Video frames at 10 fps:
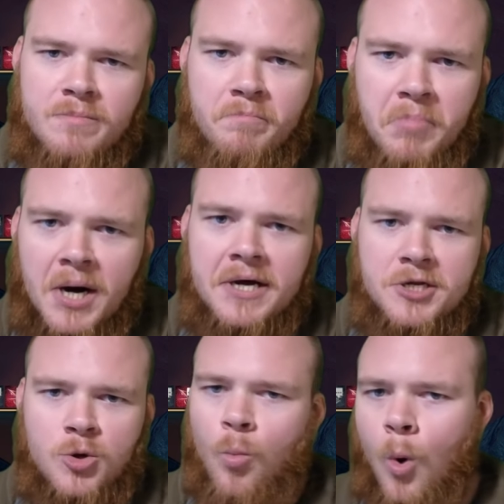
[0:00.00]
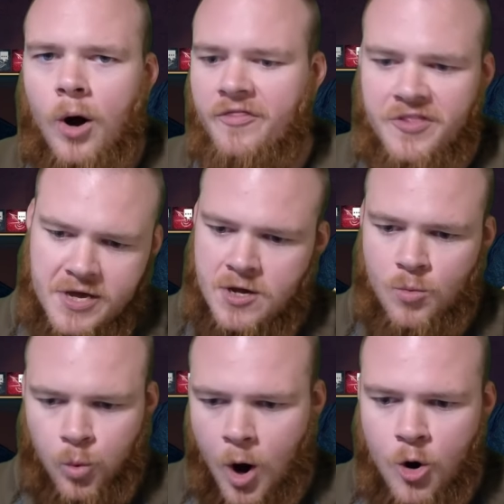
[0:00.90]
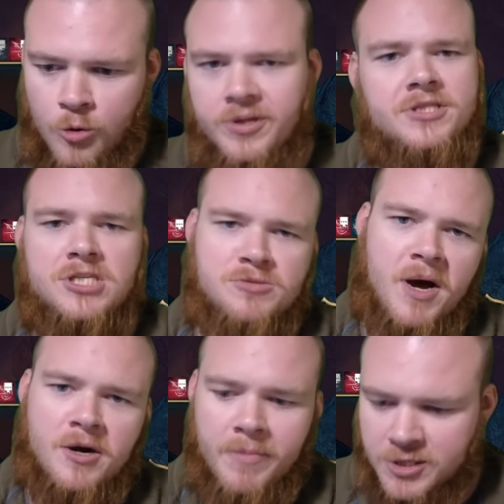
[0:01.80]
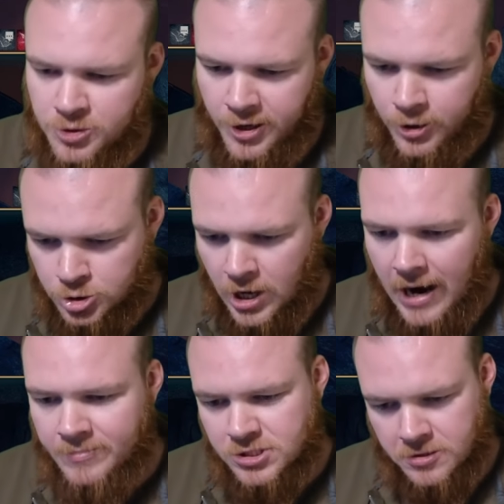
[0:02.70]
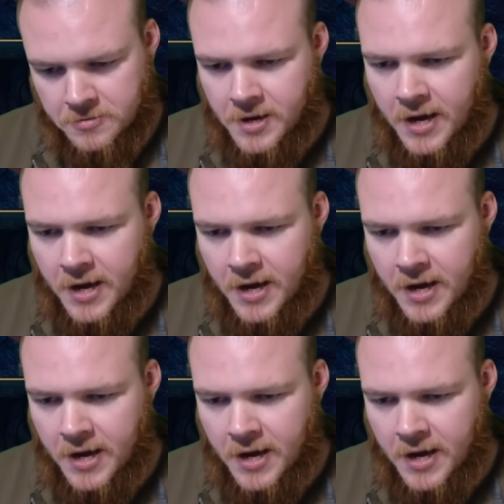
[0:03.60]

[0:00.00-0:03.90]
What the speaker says: but you want the robe that the spider matriarch drops. Okay.